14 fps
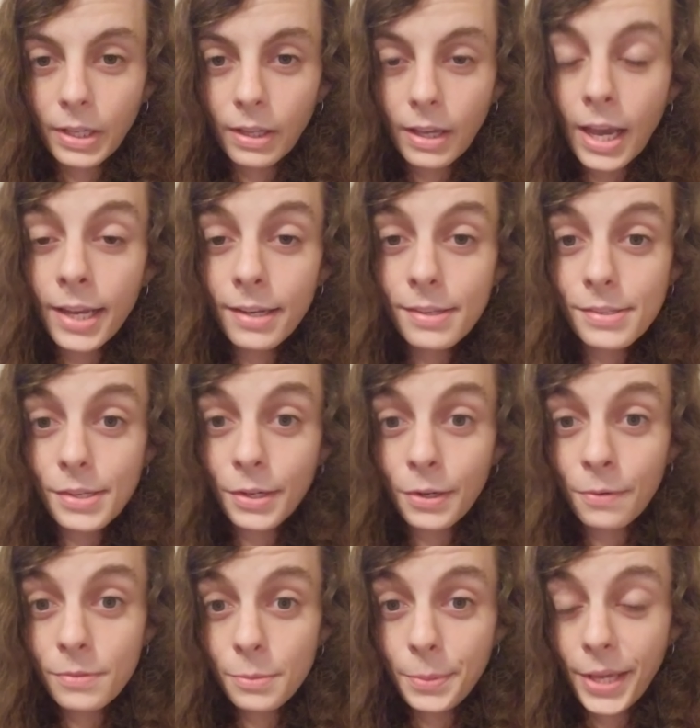I
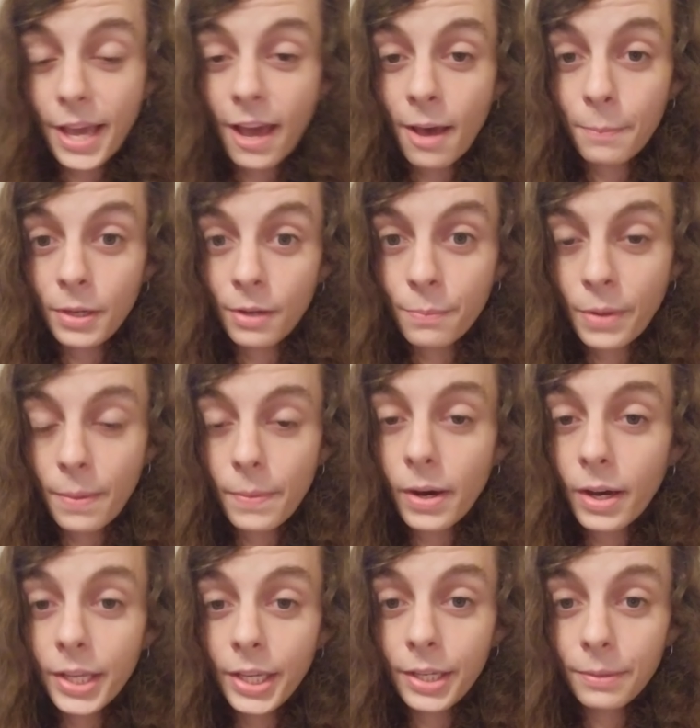deserve to be happy in my
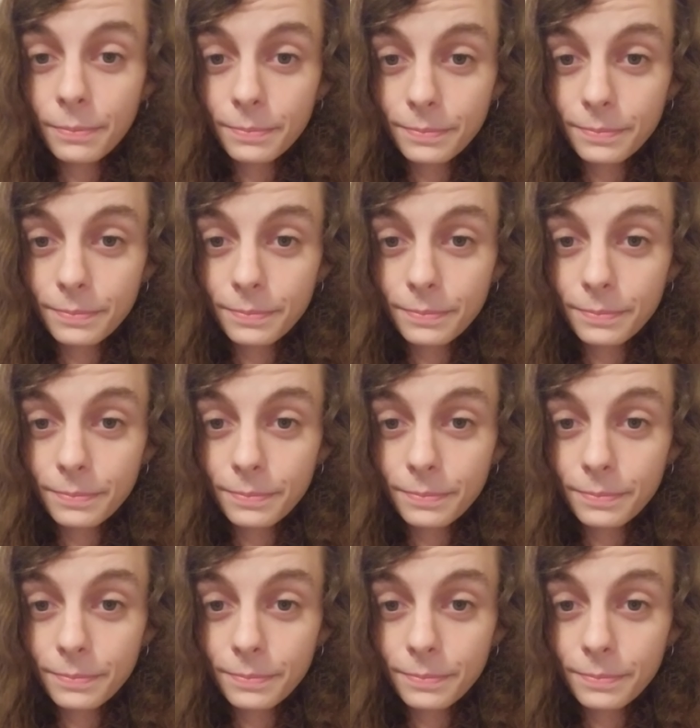body.